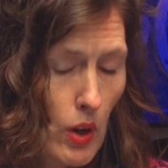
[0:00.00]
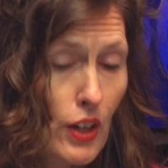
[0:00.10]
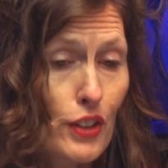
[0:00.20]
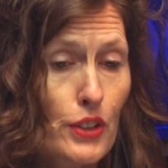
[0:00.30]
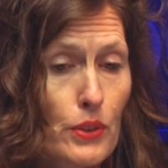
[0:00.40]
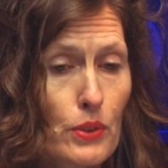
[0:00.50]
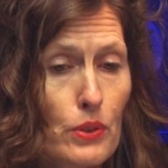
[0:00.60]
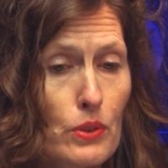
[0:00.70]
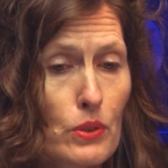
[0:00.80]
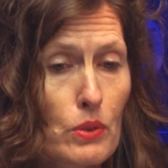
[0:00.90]
What
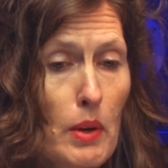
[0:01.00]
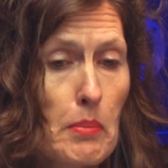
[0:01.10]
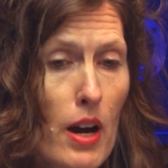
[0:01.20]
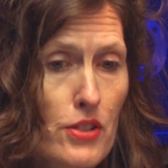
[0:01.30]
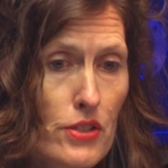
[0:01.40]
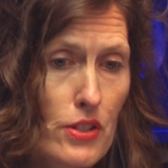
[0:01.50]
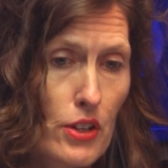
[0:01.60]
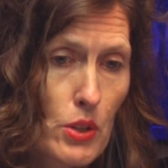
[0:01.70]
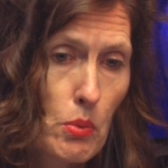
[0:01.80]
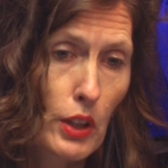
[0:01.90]
projects are
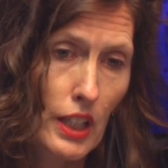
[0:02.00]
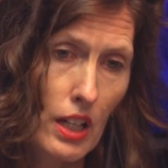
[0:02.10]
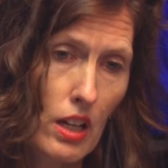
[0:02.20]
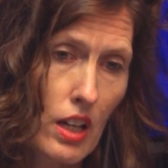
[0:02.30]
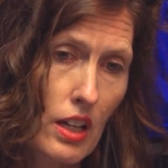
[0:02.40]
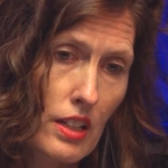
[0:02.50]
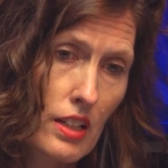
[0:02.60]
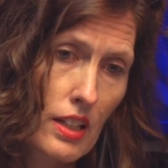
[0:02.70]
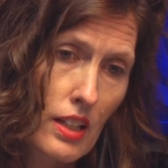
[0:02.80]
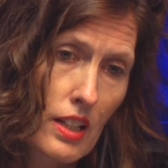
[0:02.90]
you working
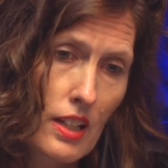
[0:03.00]
on